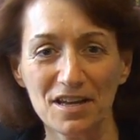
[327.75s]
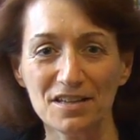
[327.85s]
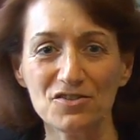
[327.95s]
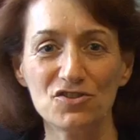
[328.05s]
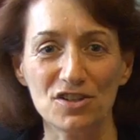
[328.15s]

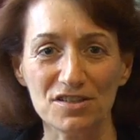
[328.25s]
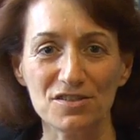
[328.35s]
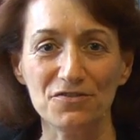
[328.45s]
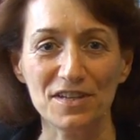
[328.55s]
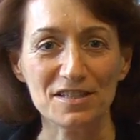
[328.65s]
It's just
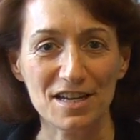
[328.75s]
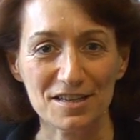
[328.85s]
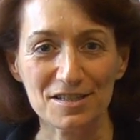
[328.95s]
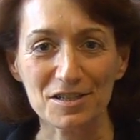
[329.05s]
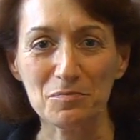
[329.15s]
a
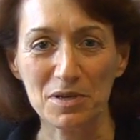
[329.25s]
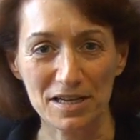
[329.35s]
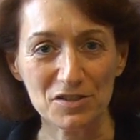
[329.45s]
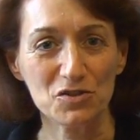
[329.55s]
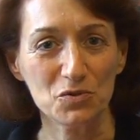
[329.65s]
fantastic
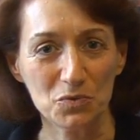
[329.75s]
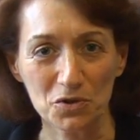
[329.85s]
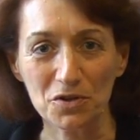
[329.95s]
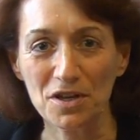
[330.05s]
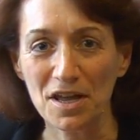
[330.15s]
place to
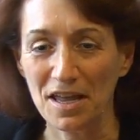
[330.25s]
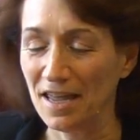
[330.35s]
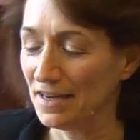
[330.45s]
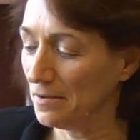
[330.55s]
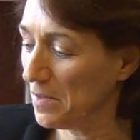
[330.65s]
work.
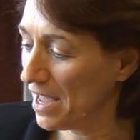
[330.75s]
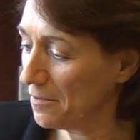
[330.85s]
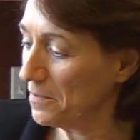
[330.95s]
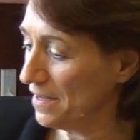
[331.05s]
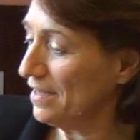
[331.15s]
And I'm
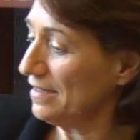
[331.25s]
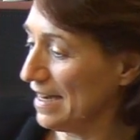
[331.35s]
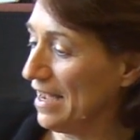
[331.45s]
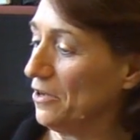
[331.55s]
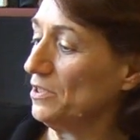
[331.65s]
happy
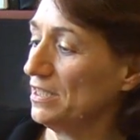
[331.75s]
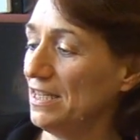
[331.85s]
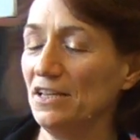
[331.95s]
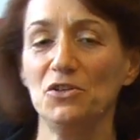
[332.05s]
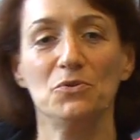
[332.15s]
now to
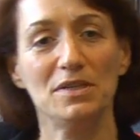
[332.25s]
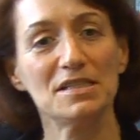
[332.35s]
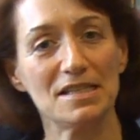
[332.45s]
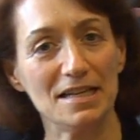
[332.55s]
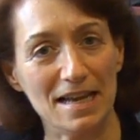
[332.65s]
take you
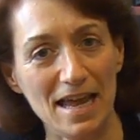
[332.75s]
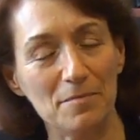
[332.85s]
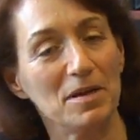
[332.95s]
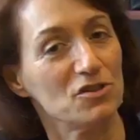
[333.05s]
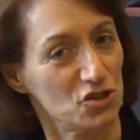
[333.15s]
into the
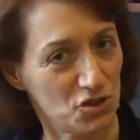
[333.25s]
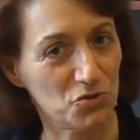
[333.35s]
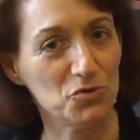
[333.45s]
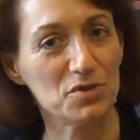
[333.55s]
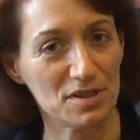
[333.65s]
lab and show
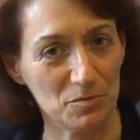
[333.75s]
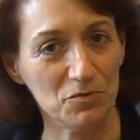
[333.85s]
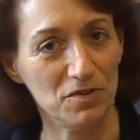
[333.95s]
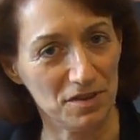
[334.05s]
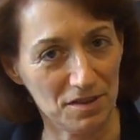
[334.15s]
you some
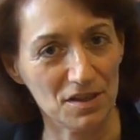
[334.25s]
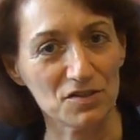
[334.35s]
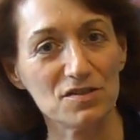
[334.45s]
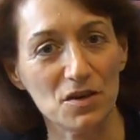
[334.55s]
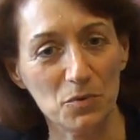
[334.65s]
of the
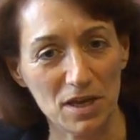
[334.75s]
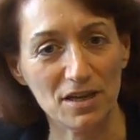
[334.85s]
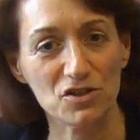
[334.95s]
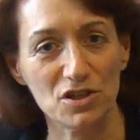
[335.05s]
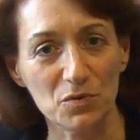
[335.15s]
things that we
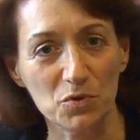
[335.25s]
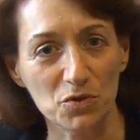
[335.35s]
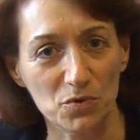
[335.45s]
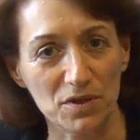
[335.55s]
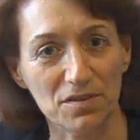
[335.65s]
actually
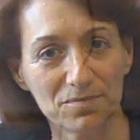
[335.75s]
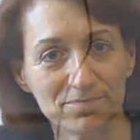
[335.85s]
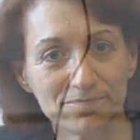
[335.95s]
work with.